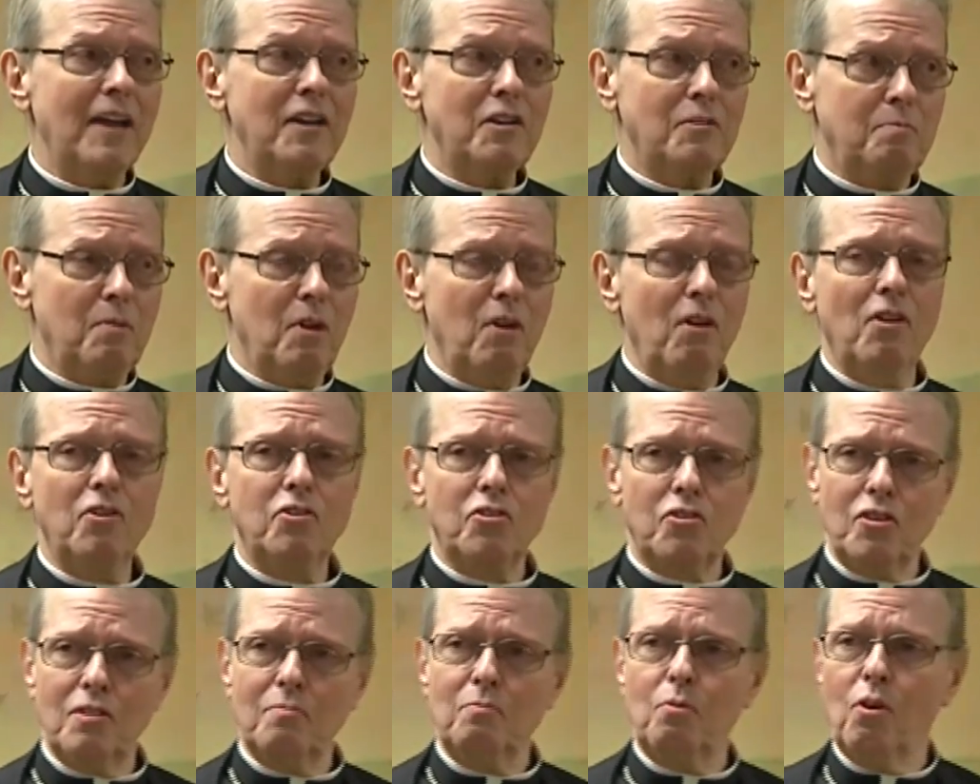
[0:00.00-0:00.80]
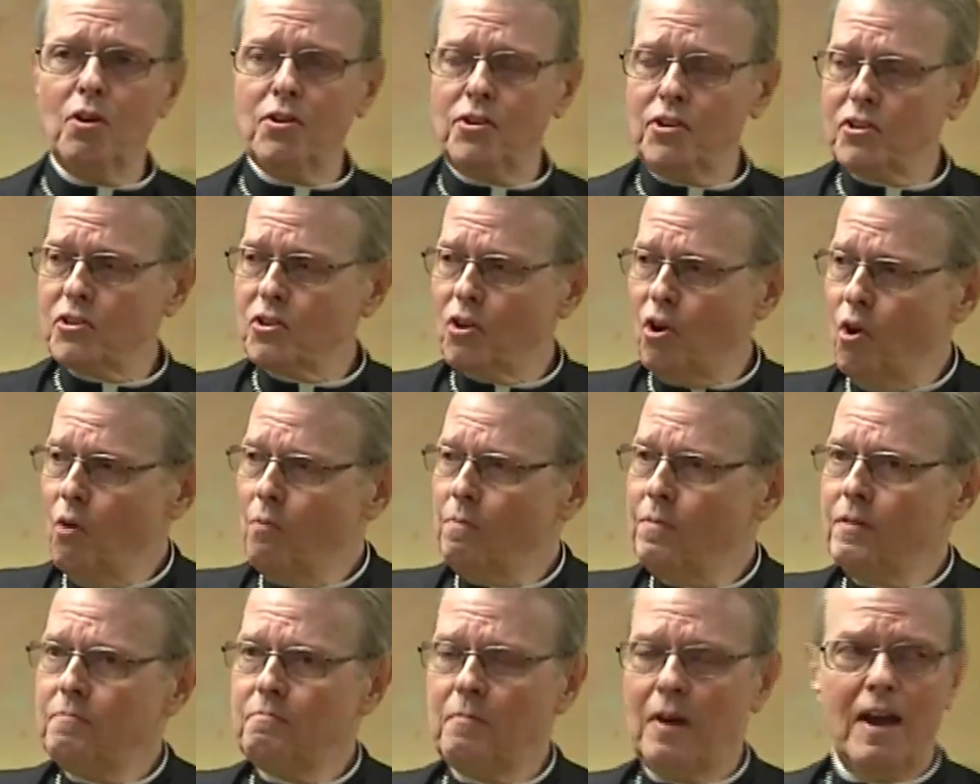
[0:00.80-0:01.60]
experience in the board just
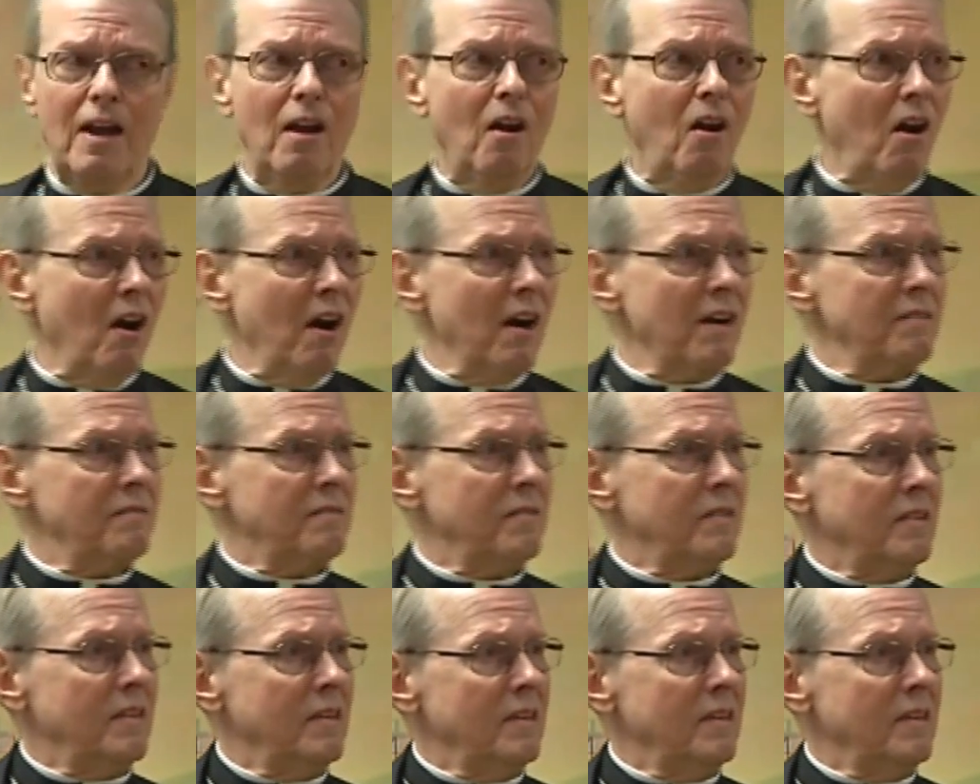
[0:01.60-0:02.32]
opened my heart